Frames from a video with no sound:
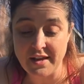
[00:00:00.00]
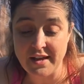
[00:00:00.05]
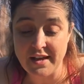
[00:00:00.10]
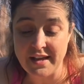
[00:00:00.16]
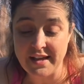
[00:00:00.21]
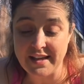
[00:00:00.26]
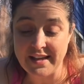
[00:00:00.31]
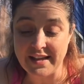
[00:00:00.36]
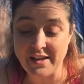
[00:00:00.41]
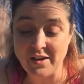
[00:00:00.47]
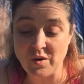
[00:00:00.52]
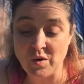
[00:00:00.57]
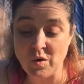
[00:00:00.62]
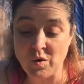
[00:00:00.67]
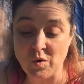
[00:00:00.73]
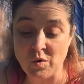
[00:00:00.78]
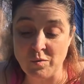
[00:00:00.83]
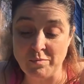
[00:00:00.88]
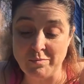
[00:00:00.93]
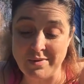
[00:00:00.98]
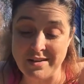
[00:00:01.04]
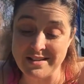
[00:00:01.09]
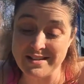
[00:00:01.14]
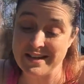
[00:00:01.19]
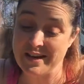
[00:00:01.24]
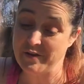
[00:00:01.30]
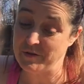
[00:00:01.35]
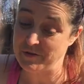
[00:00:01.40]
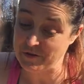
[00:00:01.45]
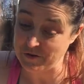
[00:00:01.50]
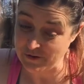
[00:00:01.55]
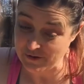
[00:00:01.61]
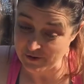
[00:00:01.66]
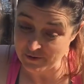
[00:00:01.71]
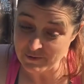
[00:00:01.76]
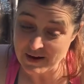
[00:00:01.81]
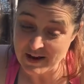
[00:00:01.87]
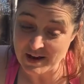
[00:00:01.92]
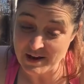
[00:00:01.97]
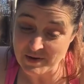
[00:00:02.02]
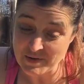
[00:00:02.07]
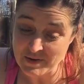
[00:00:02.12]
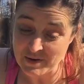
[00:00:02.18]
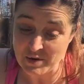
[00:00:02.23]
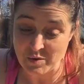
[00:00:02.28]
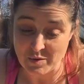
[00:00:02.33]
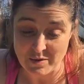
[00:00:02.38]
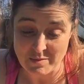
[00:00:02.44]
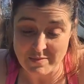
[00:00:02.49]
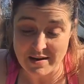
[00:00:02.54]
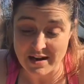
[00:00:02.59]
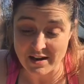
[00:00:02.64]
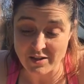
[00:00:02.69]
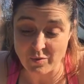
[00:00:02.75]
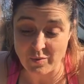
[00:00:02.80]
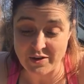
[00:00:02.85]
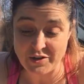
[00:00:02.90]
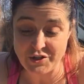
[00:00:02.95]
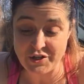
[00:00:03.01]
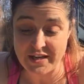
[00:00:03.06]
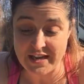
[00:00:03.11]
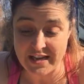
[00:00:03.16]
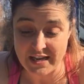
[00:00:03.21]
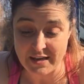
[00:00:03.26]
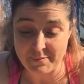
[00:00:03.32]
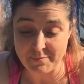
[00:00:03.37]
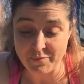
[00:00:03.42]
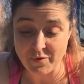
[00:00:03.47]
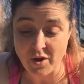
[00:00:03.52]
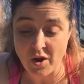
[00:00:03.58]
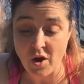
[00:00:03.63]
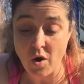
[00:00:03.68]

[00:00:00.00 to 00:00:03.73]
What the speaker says: Getting home means either turning around and going back the way she came,